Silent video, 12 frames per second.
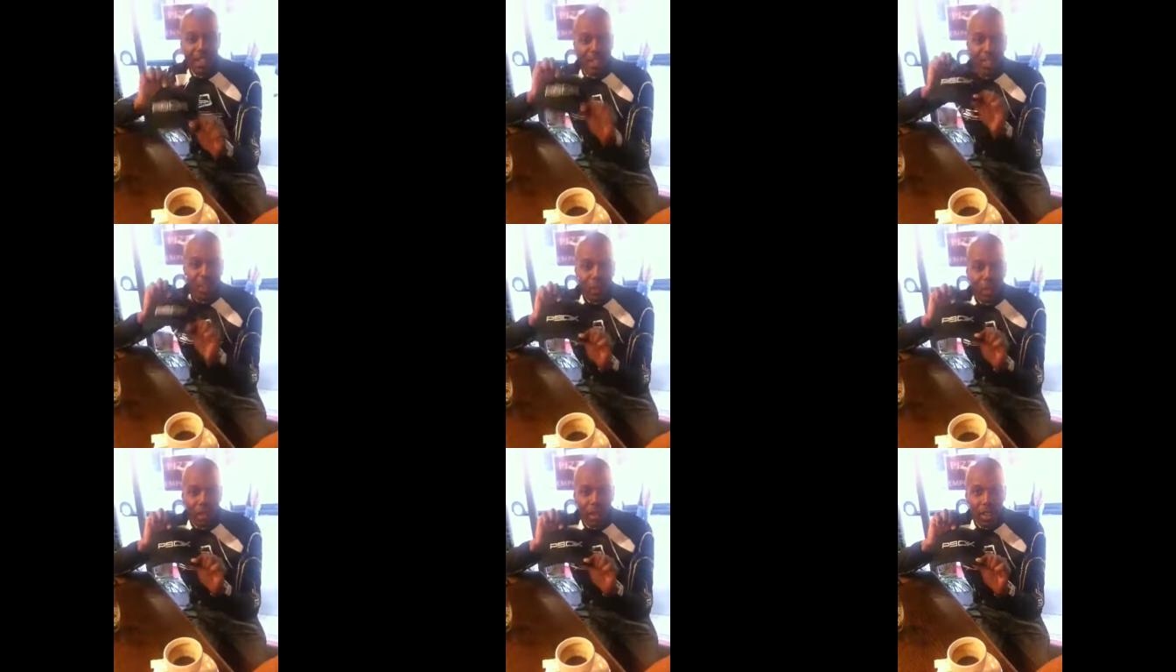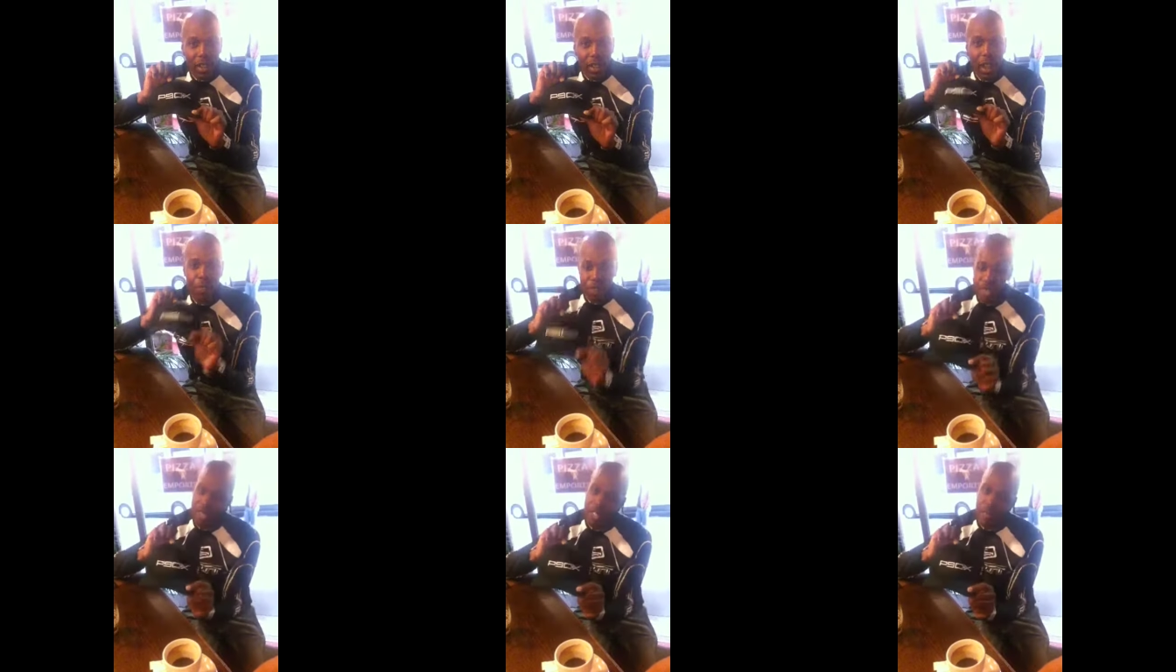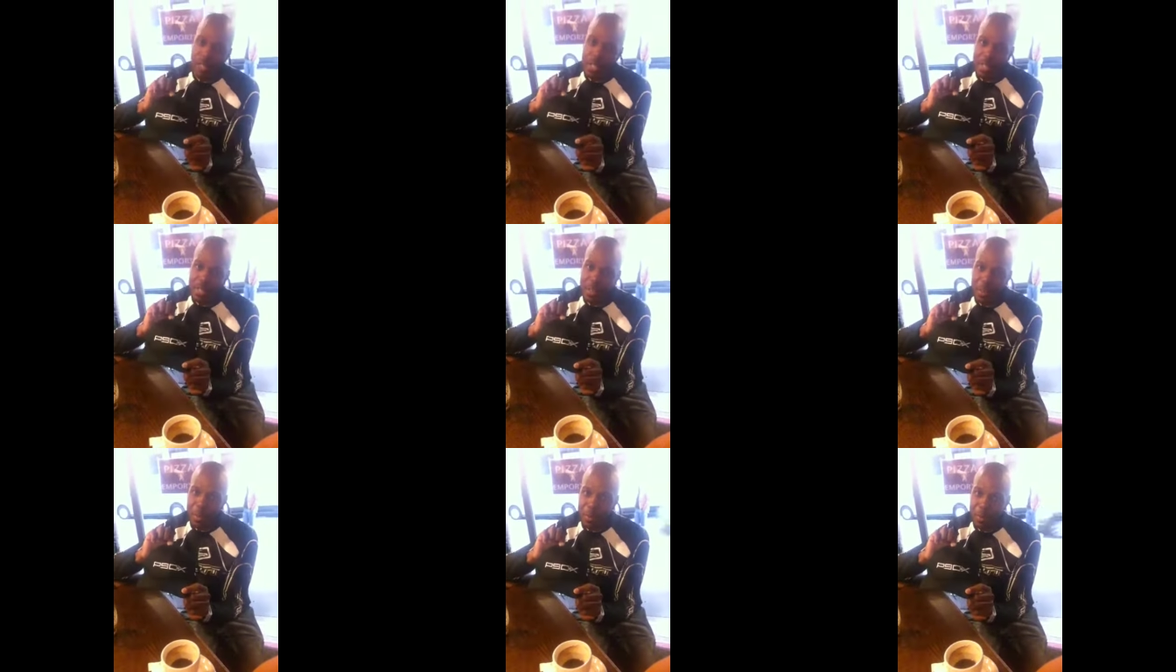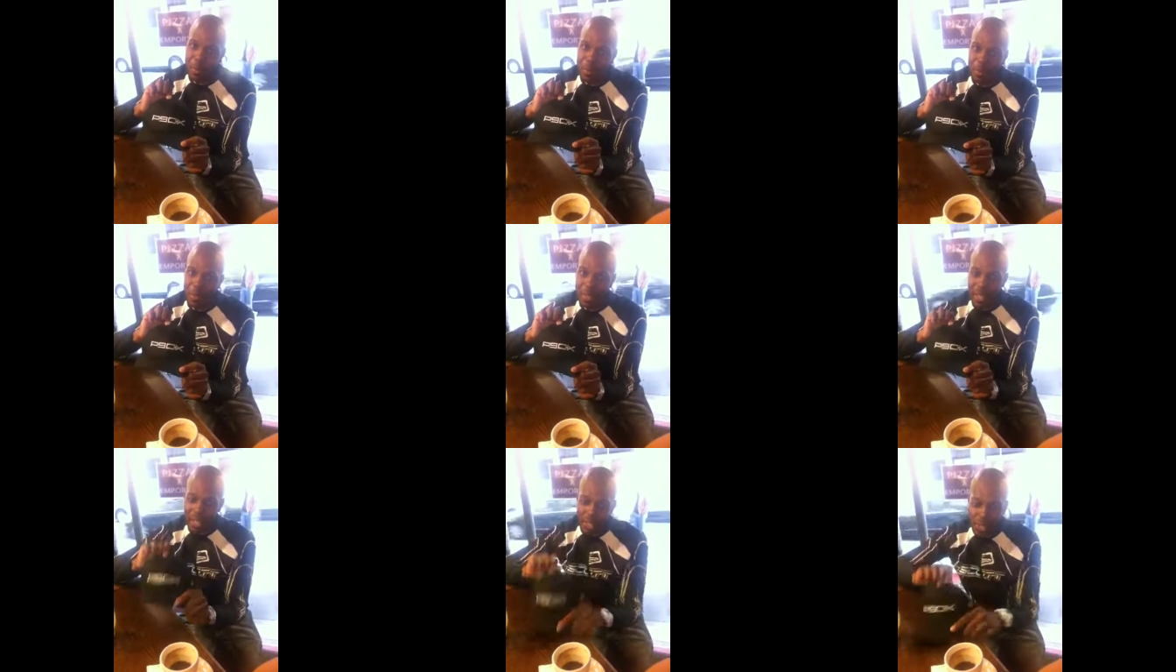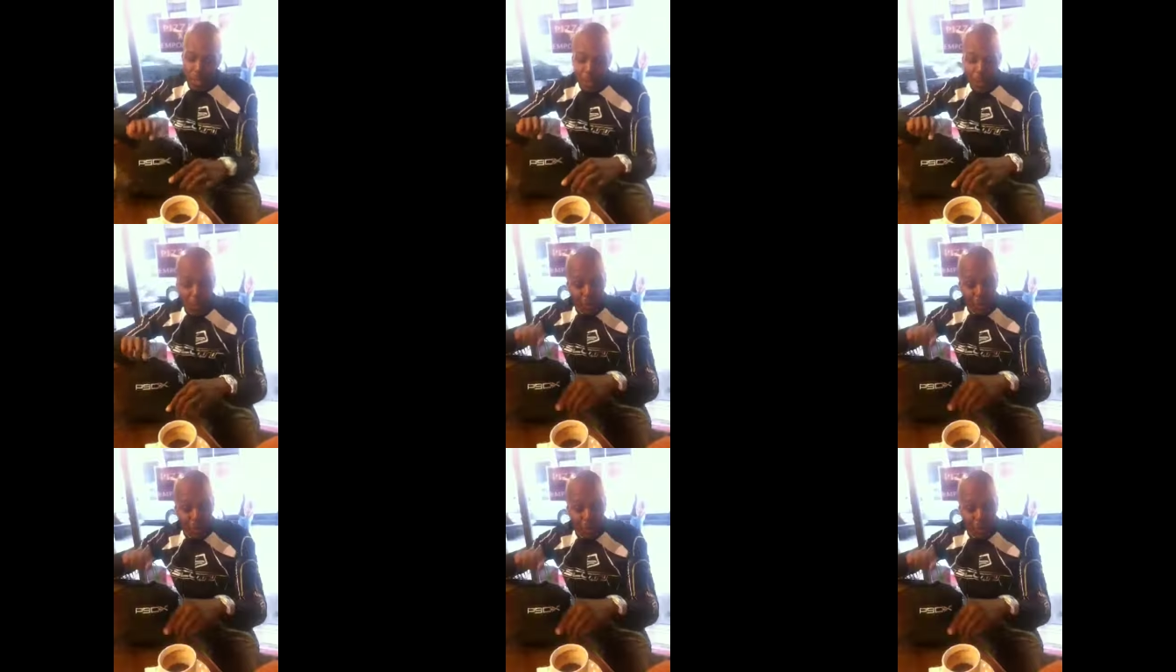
so uh, I'm stealing it for the second time. Yeah, but so, you know